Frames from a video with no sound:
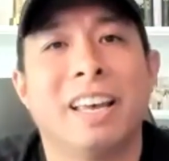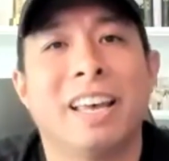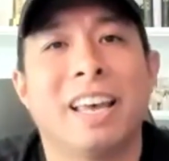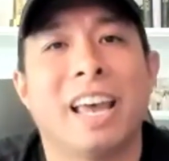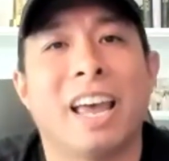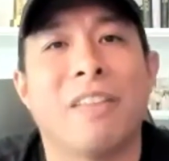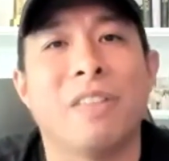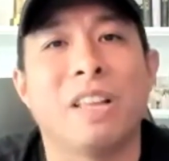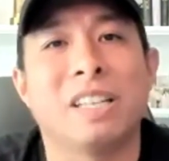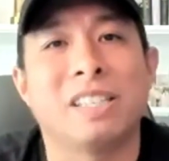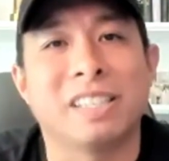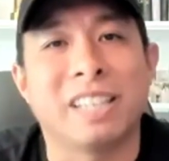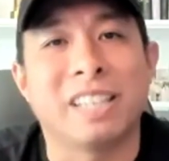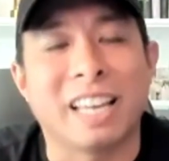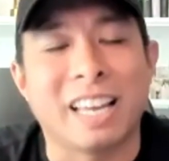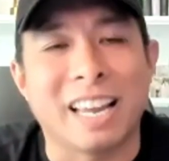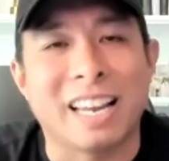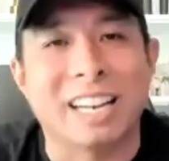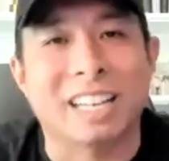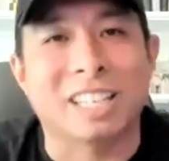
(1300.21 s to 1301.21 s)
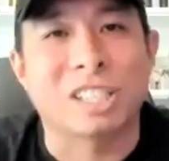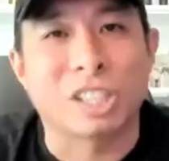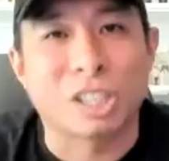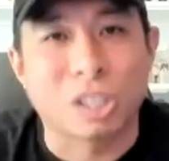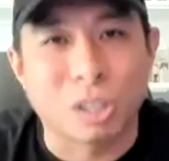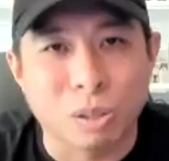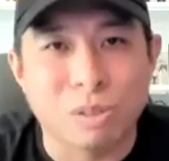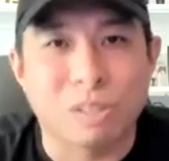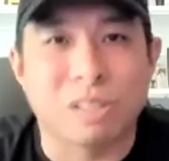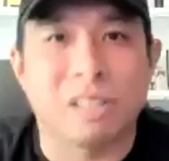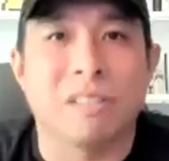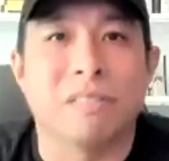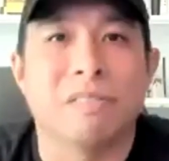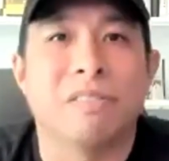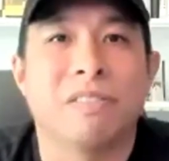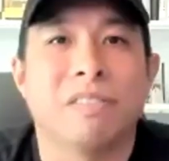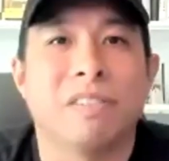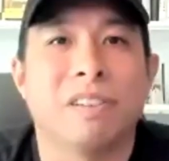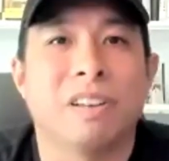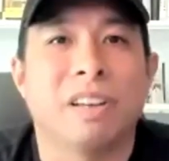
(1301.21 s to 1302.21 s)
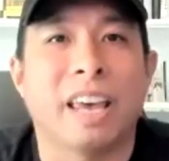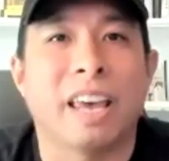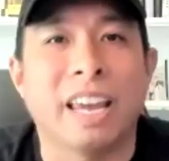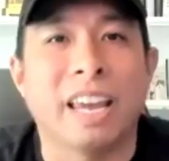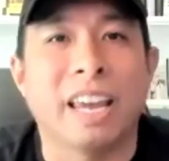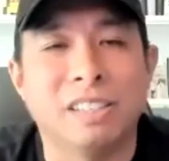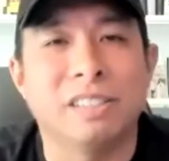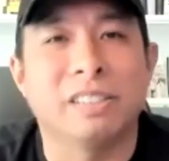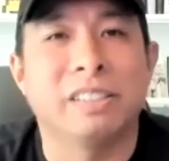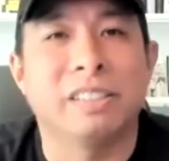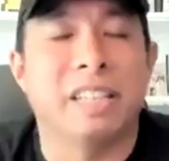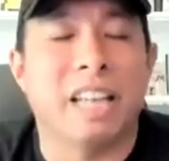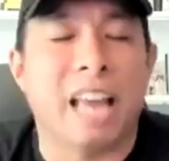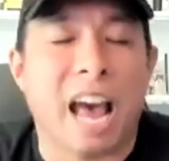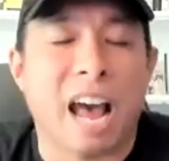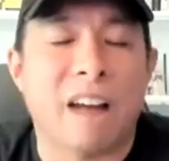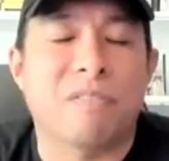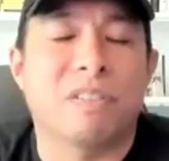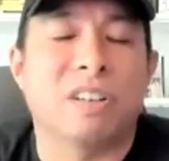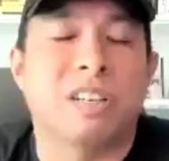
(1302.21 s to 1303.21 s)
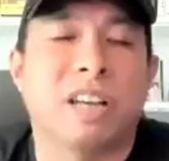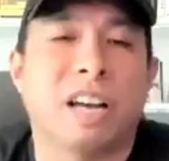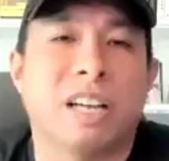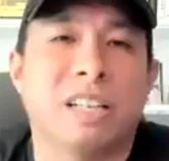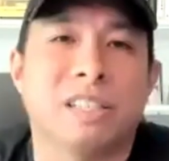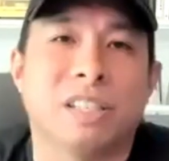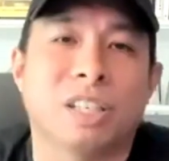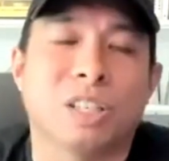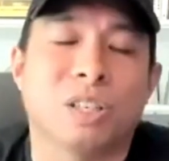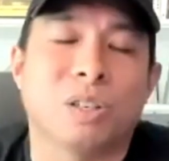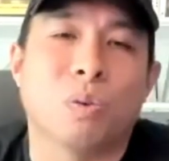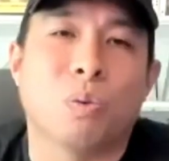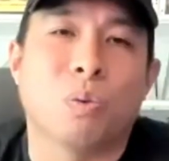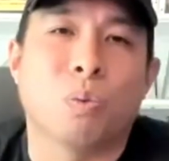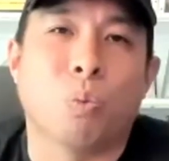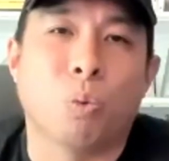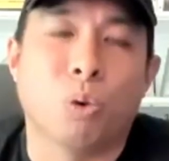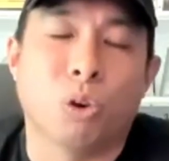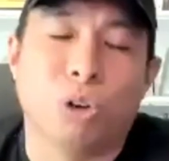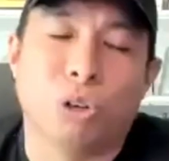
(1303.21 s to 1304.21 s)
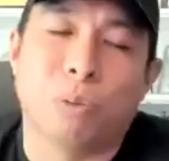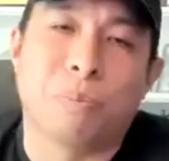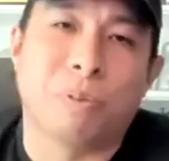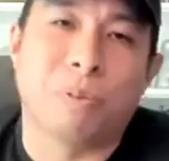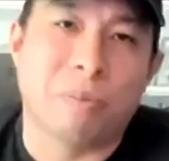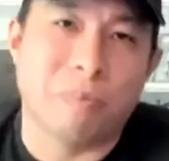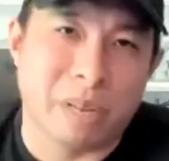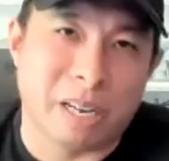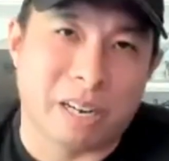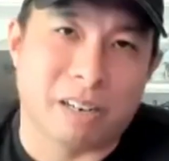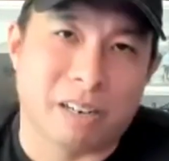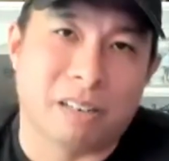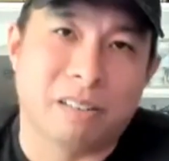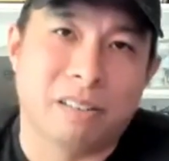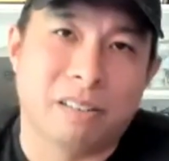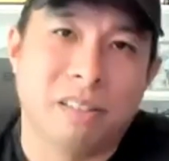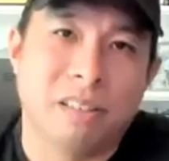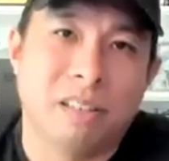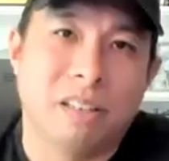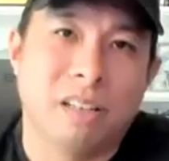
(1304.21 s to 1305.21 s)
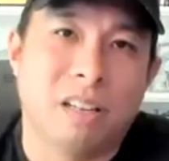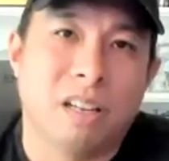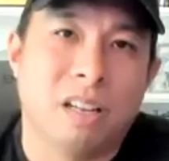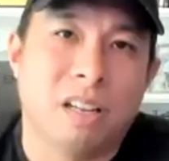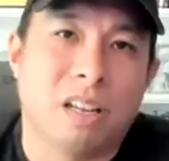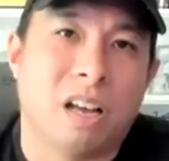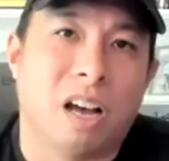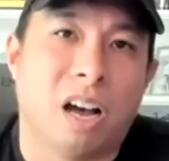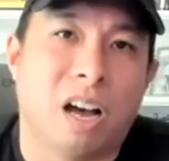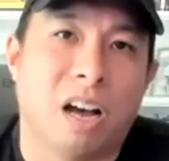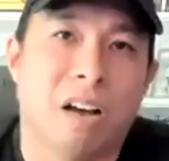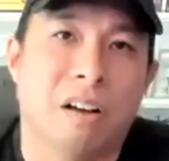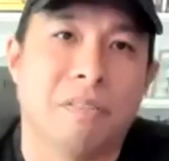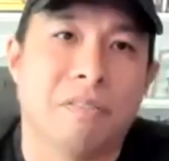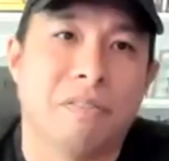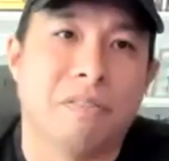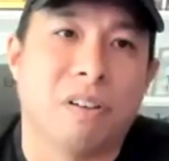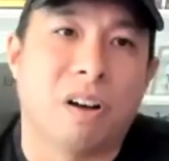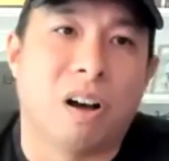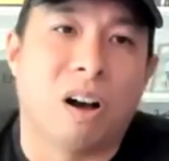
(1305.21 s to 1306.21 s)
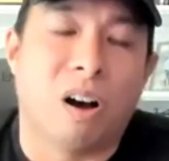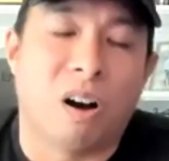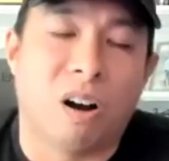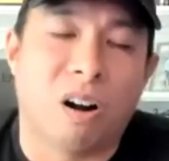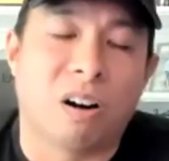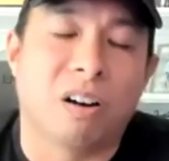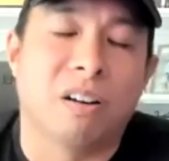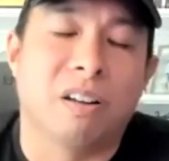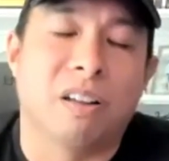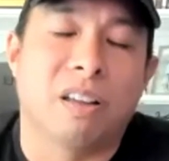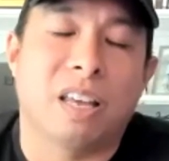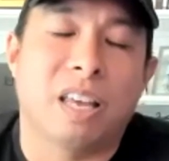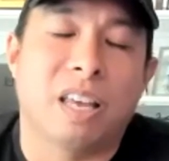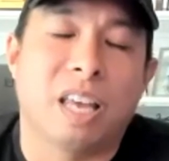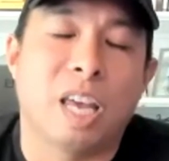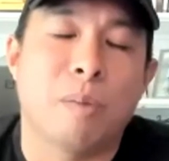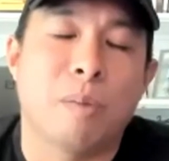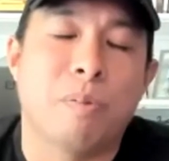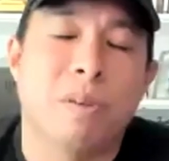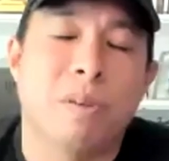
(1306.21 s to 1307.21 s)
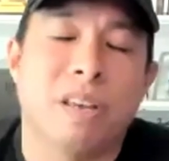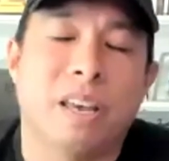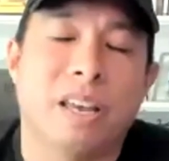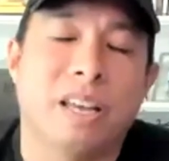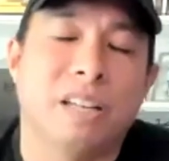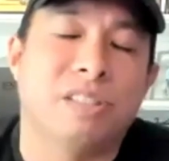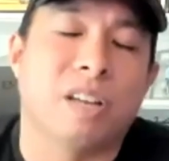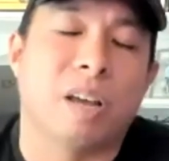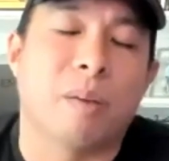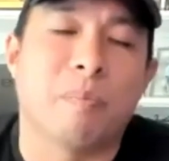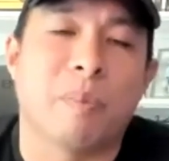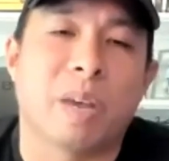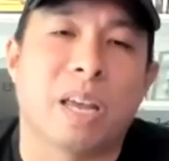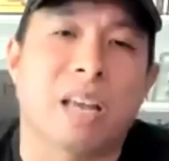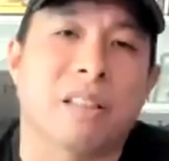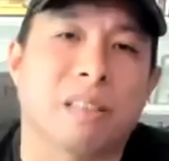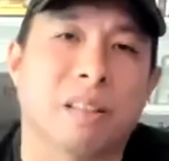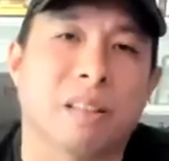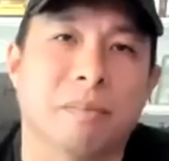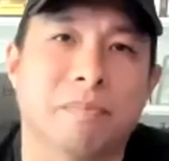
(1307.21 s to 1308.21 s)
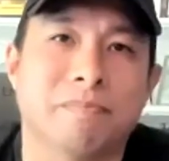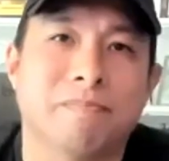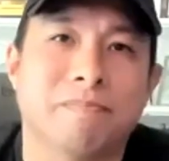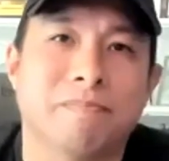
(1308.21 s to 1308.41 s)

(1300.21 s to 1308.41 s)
And this is an exclusive Asians in Advertising world premiere of our APAHM anthem.